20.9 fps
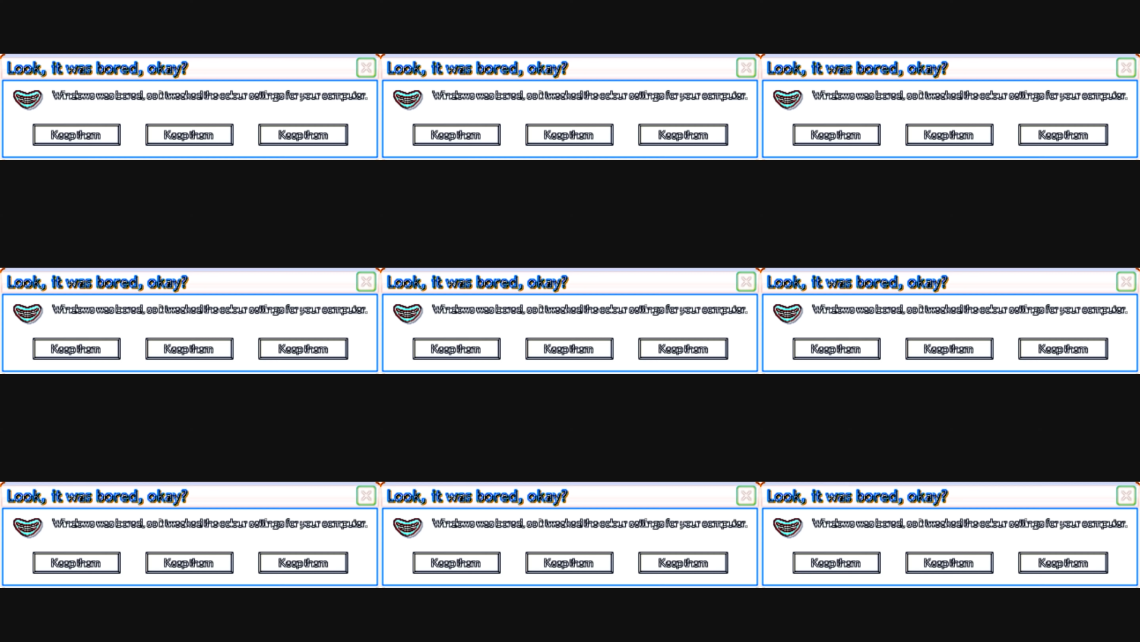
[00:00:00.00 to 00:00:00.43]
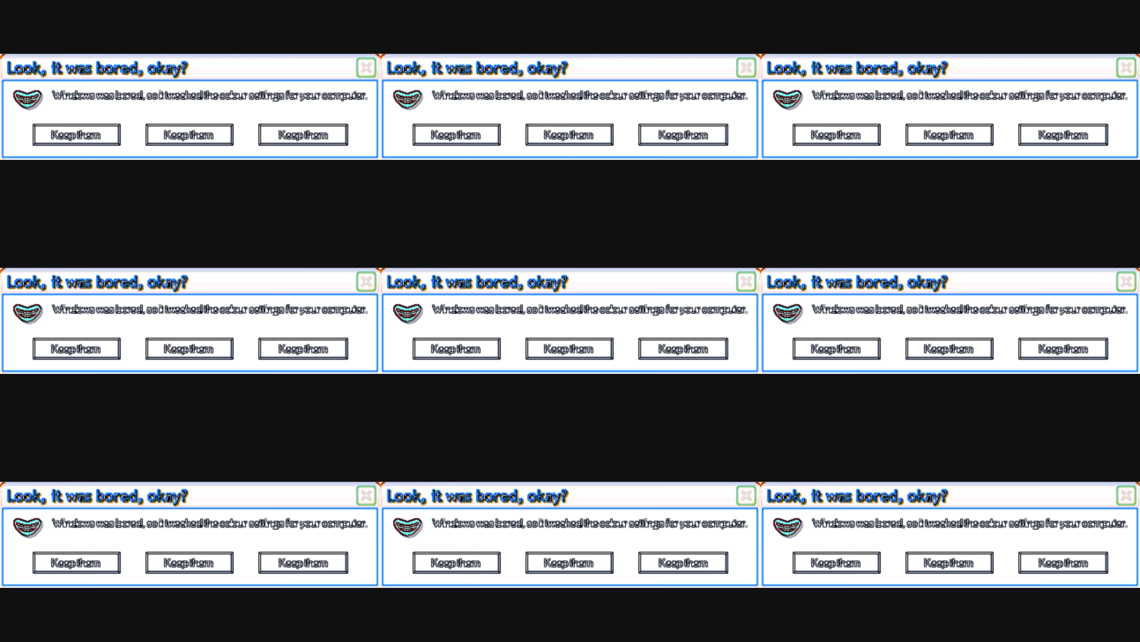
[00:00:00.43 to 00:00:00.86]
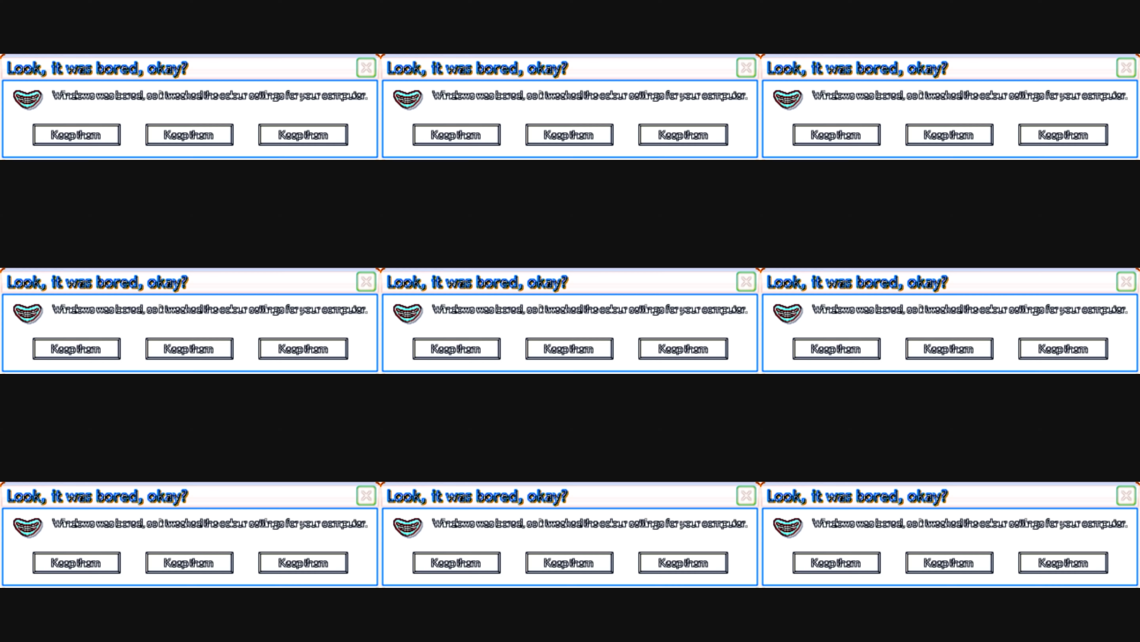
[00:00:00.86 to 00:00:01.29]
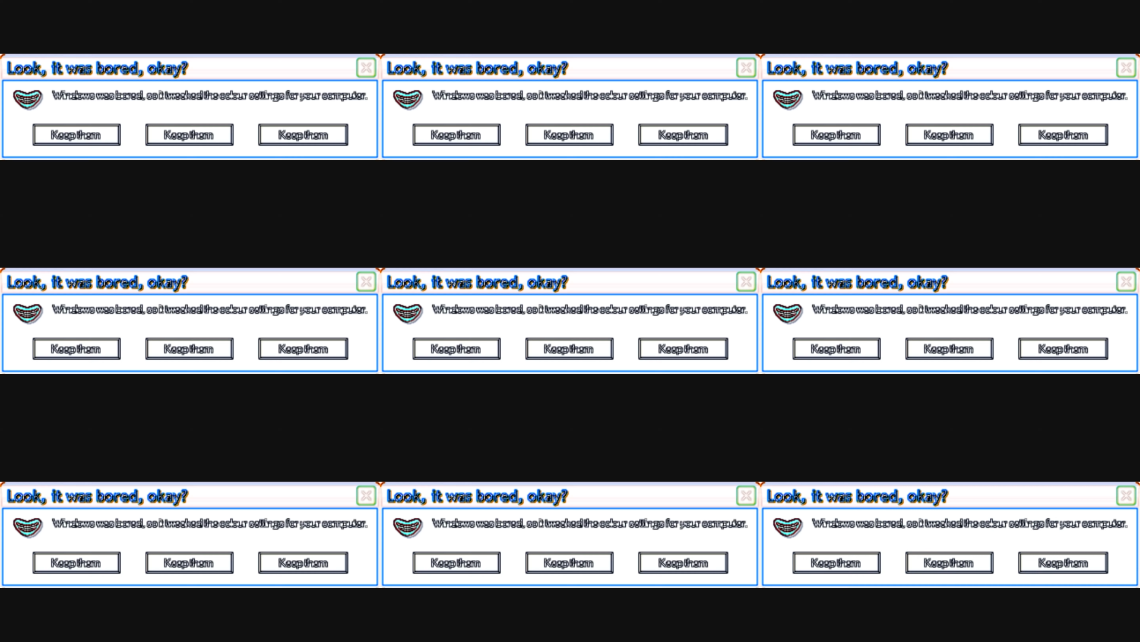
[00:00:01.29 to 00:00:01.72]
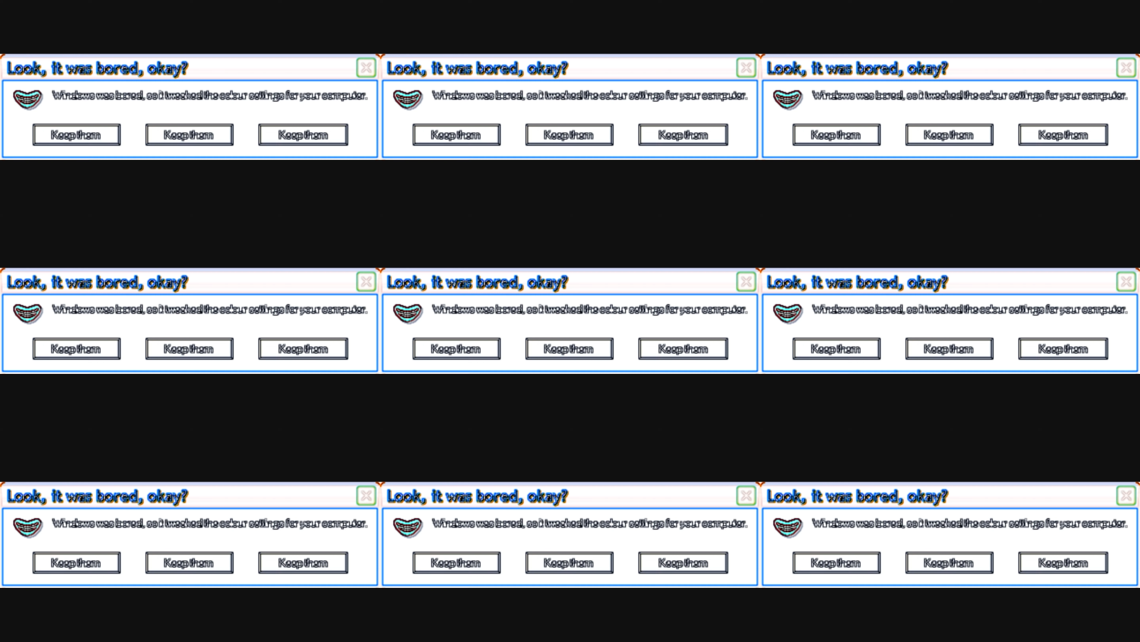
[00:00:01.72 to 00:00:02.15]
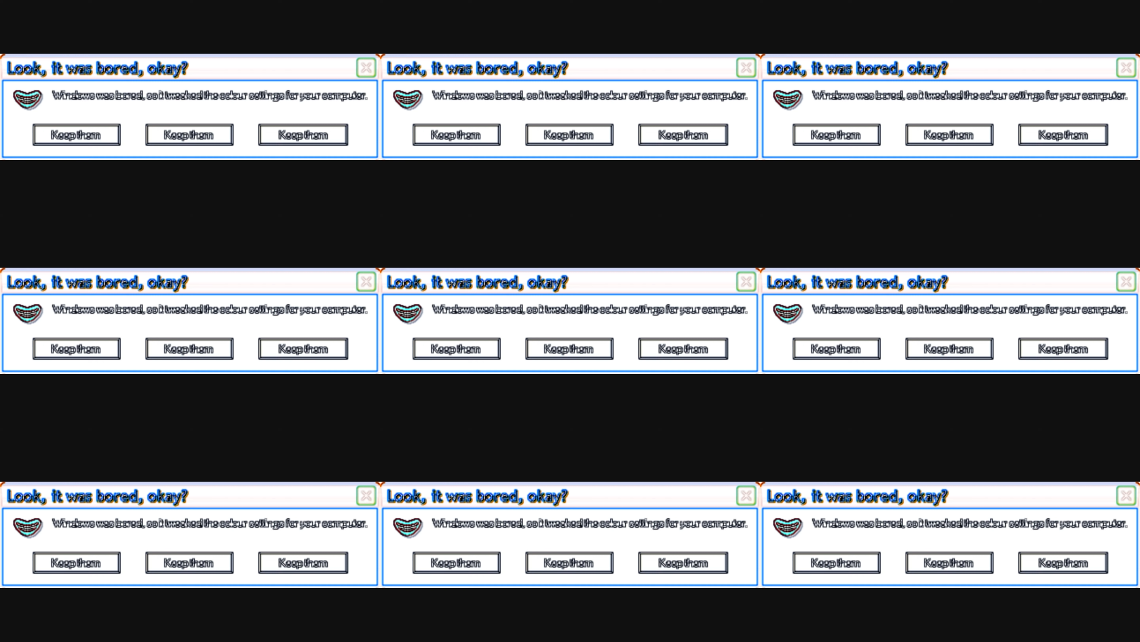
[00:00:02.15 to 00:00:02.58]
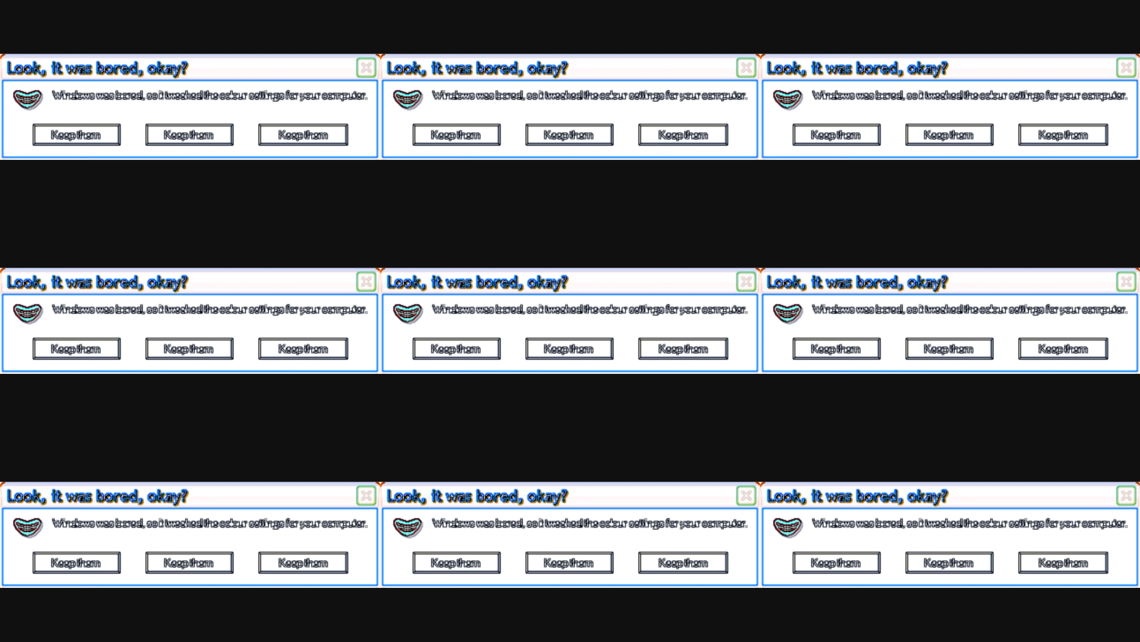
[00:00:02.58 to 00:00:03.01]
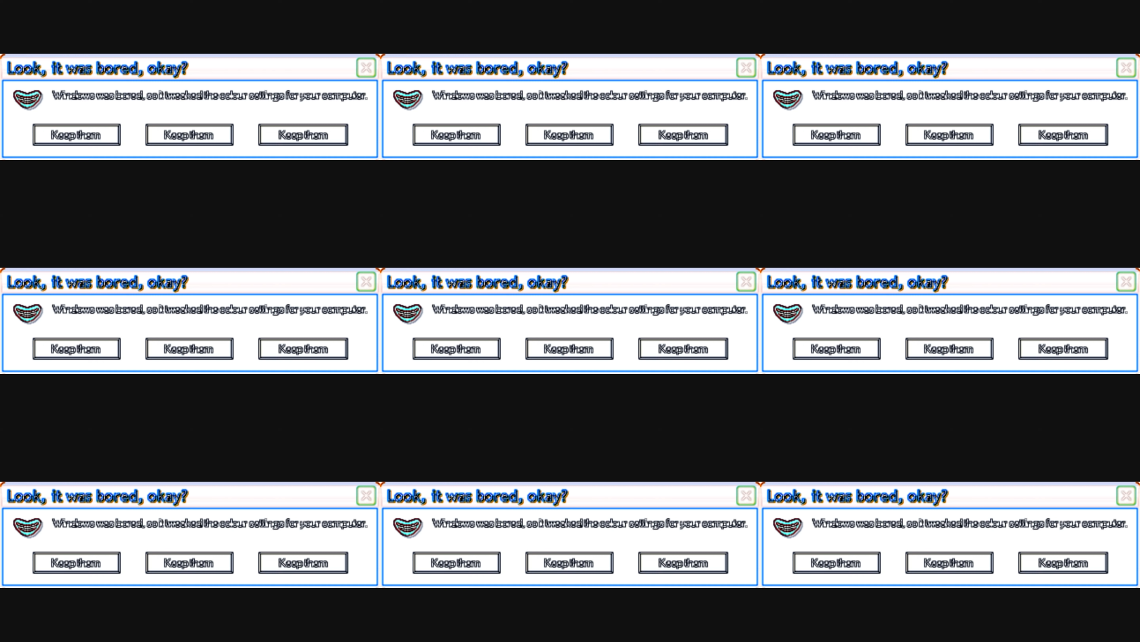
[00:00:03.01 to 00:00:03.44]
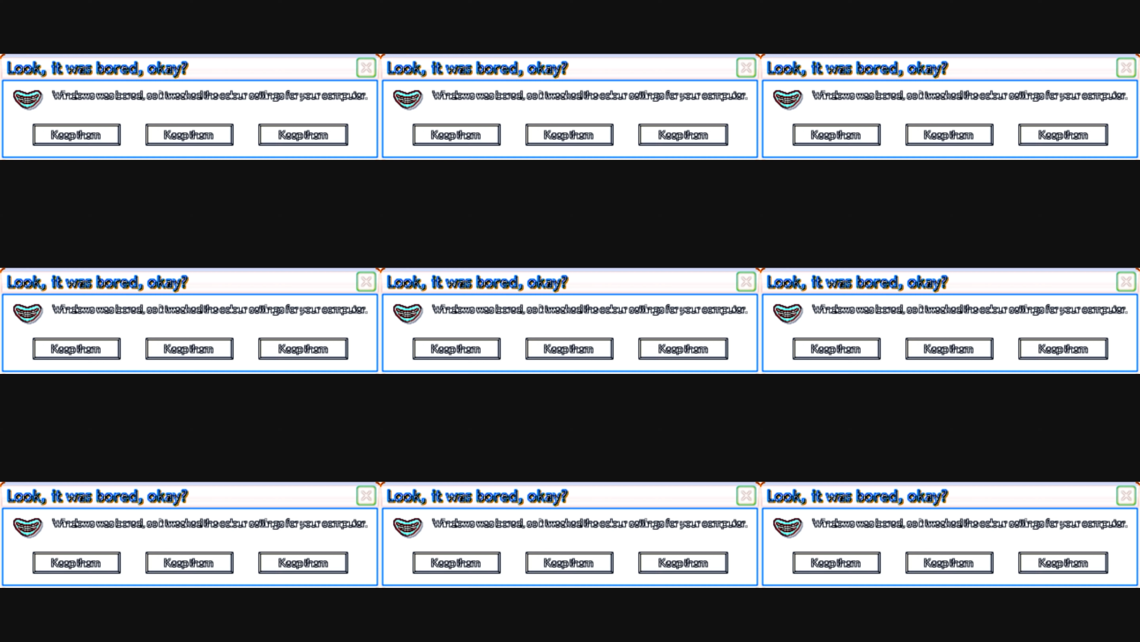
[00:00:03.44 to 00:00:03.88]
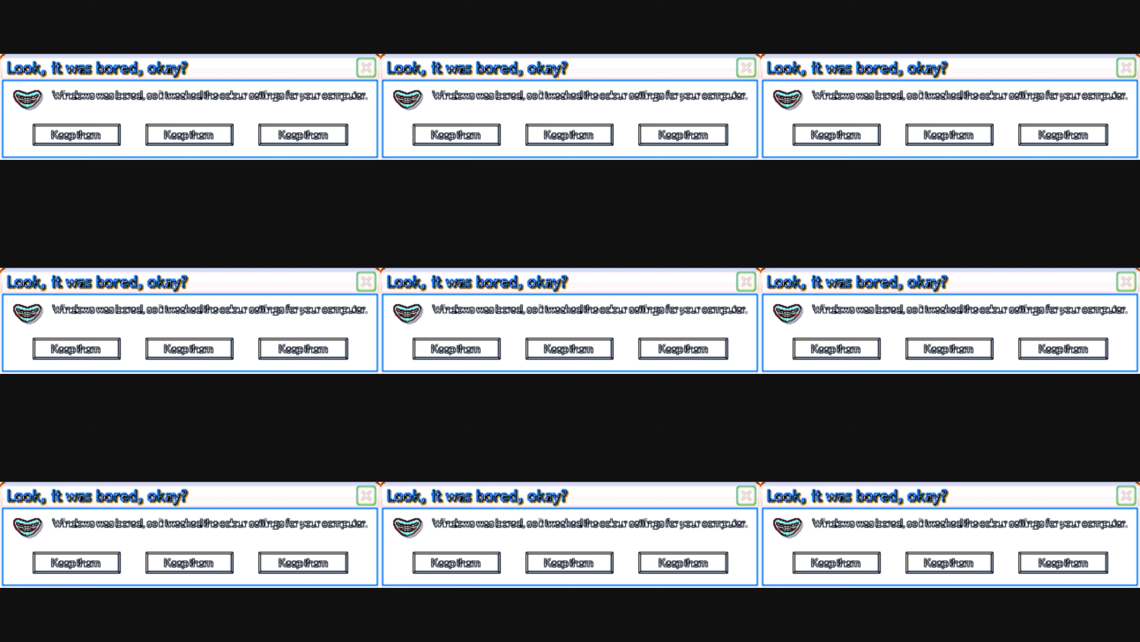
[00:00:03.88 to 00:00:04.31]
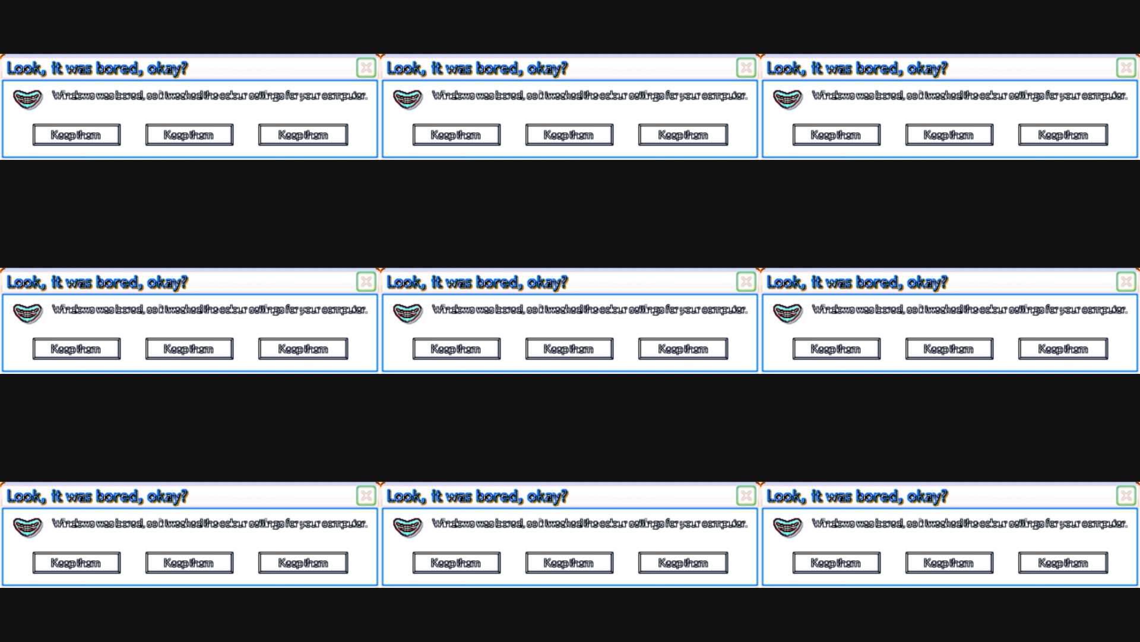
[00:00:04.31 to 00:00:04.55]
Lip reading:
Nobody's mouth can be seen.